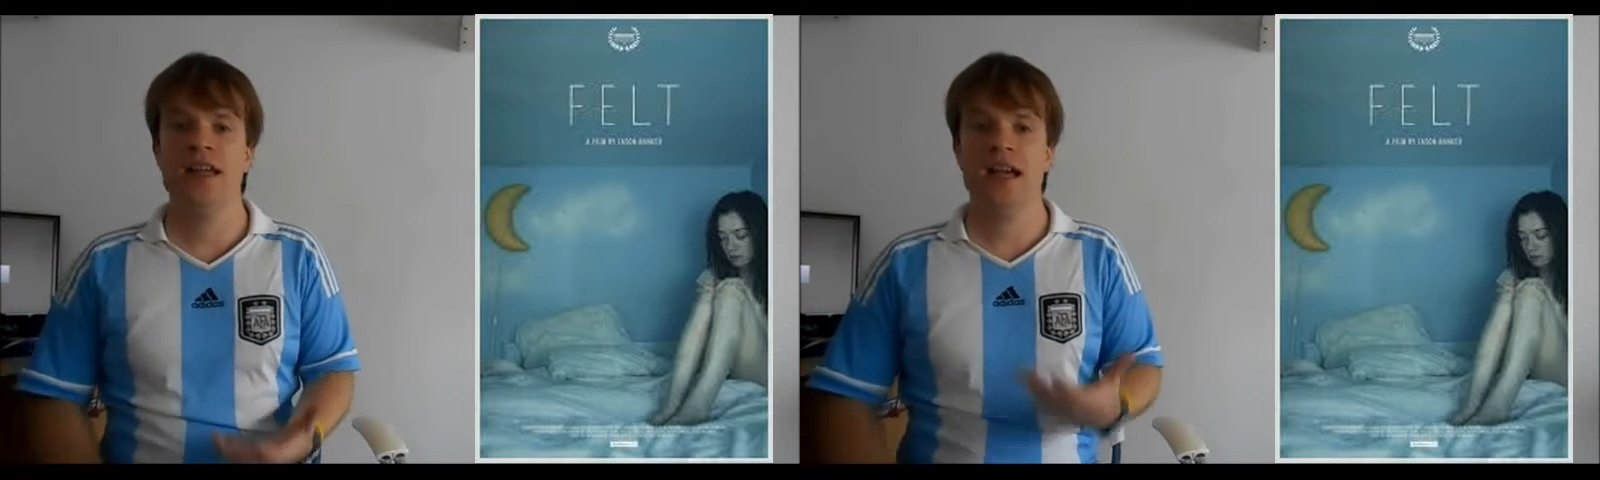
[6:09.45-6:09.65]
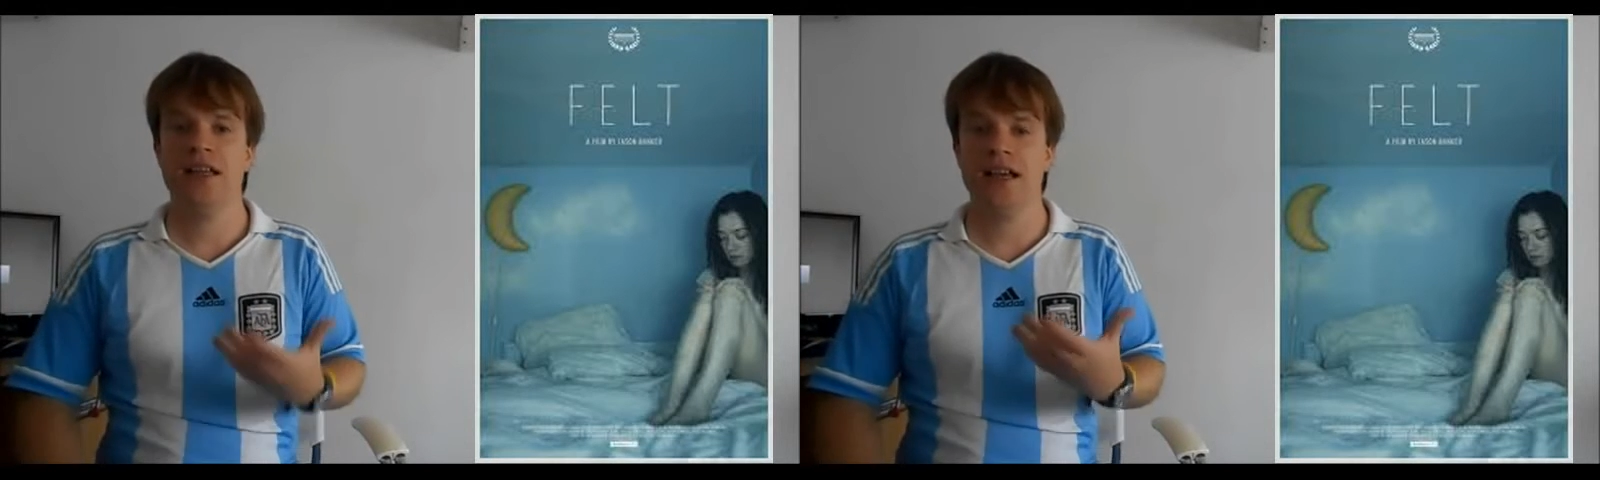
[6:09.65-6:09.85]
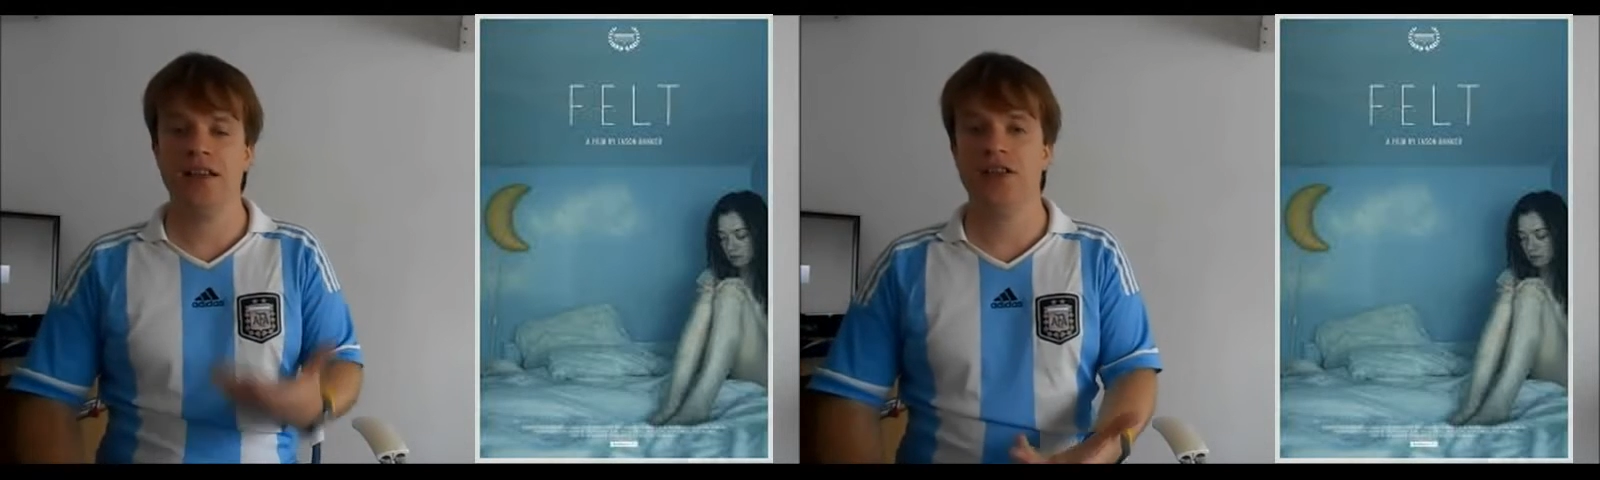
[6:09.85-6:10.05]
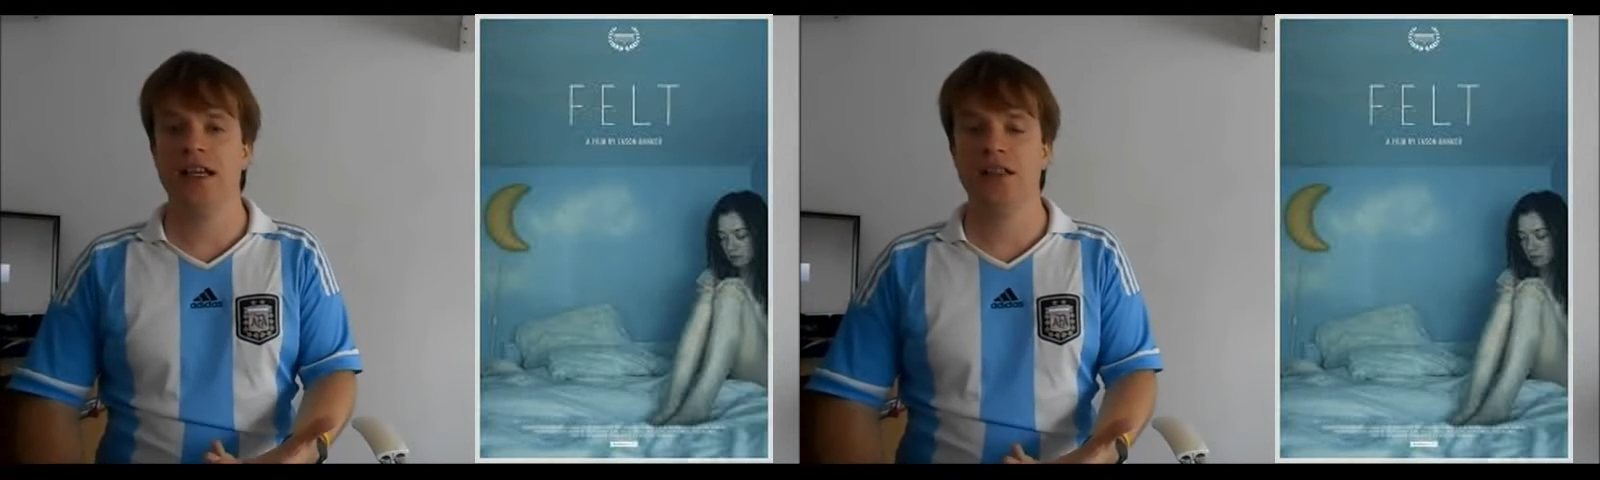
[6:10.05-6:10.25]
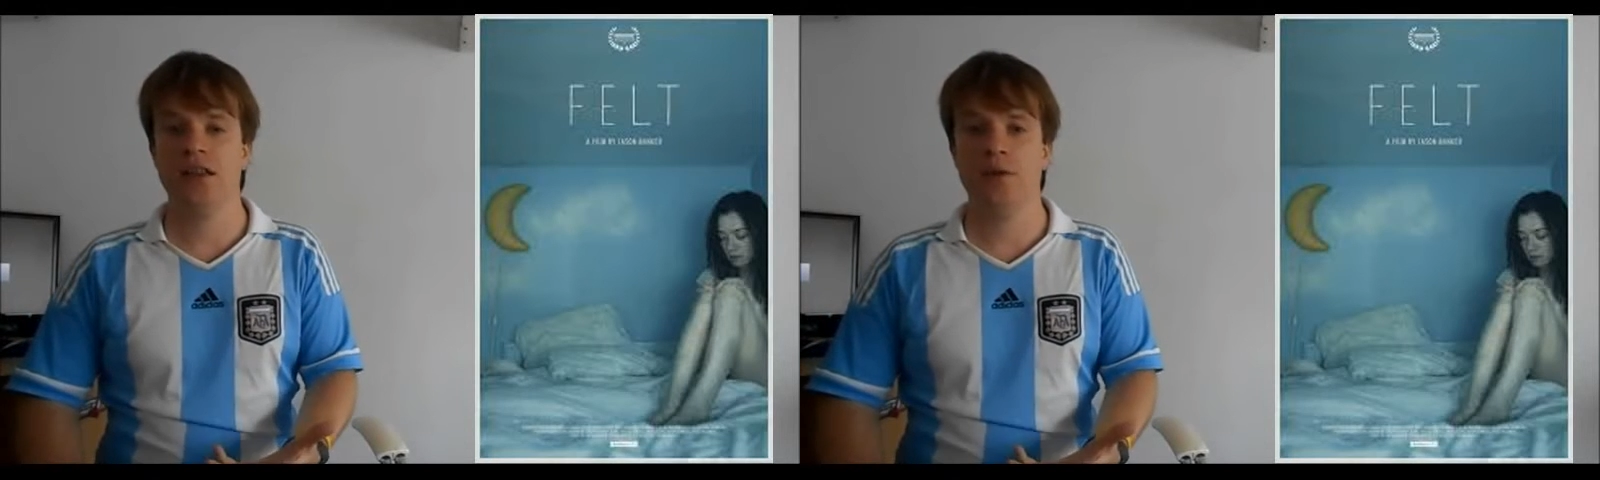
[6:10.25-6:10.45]
and that is
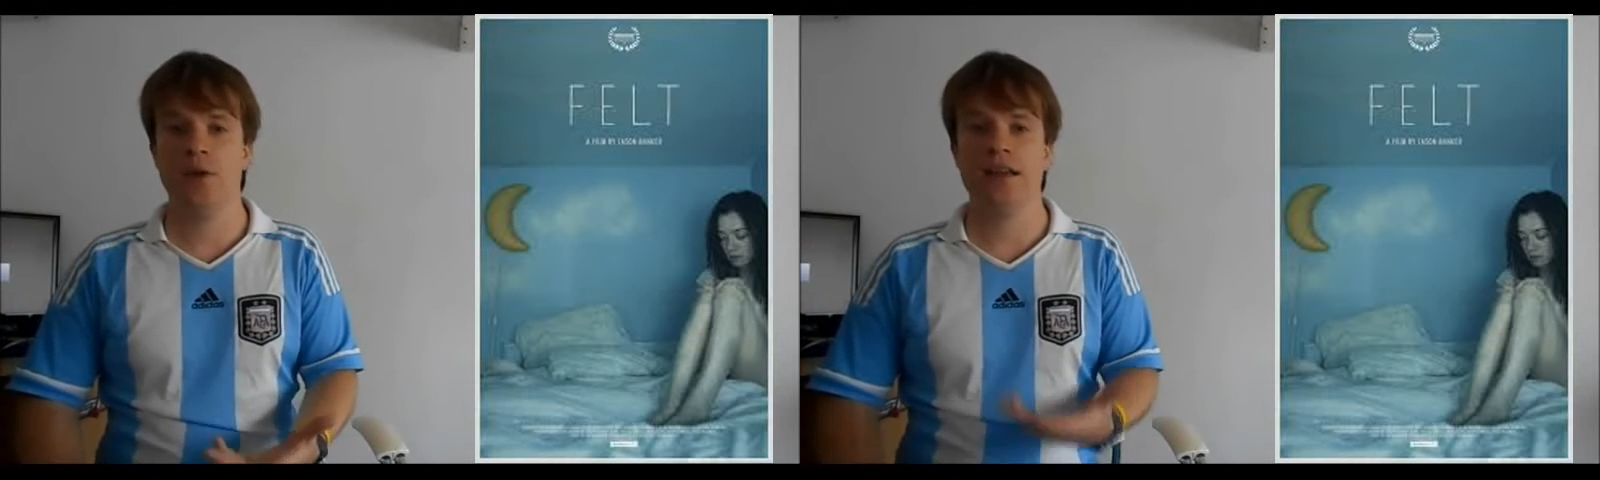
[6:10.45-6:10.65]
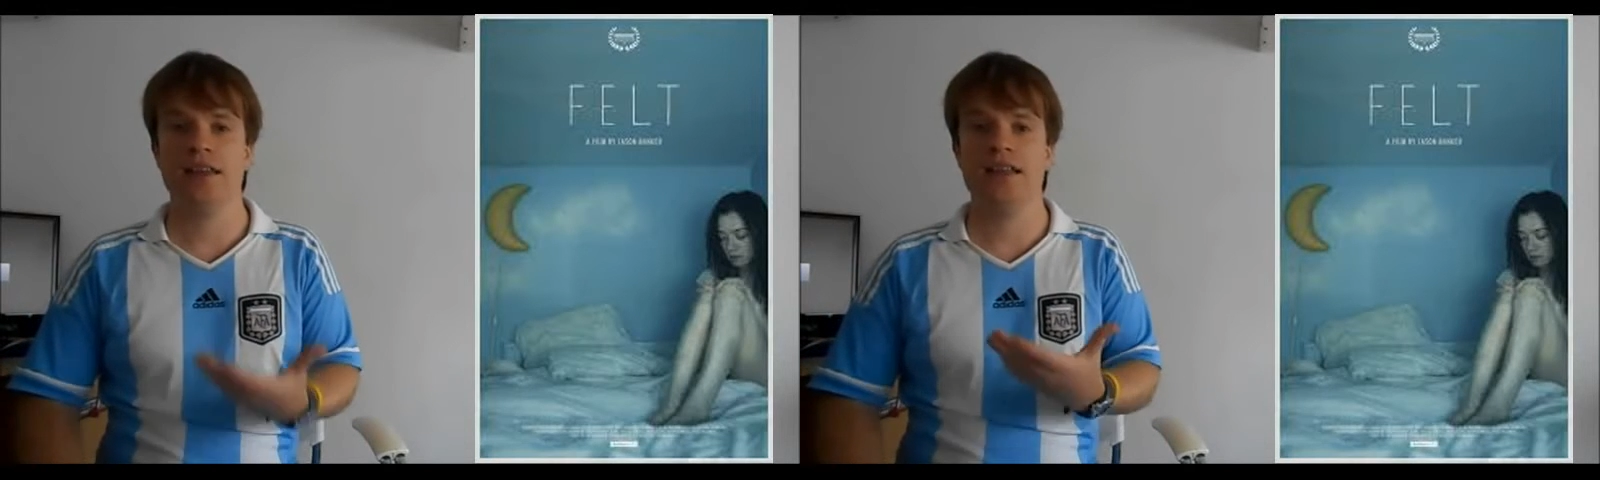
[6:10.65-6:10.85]
down to the fact that